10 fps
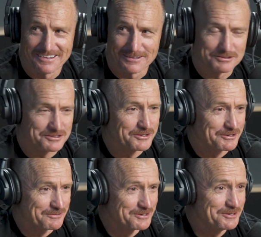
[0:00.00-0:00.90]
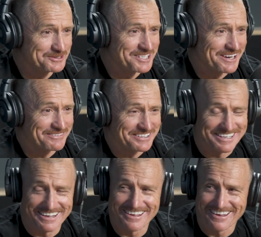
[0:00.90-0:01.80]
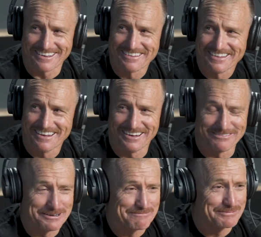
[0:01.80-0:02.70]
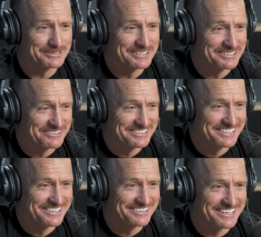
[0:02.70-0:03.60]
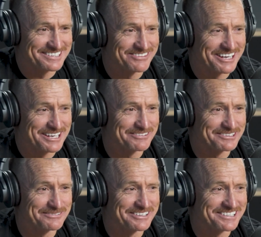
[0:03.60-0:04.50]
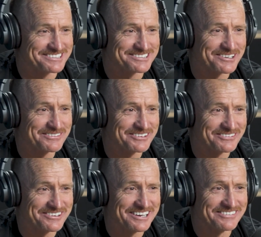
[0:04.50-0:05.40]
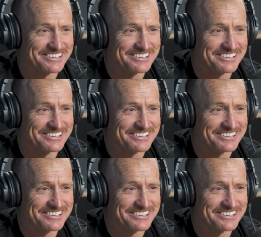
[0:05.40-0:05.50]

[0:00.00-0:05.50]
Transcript: wasn't a lot of rules over there. We'd pull in and we'd make up a little bit extra time on the way.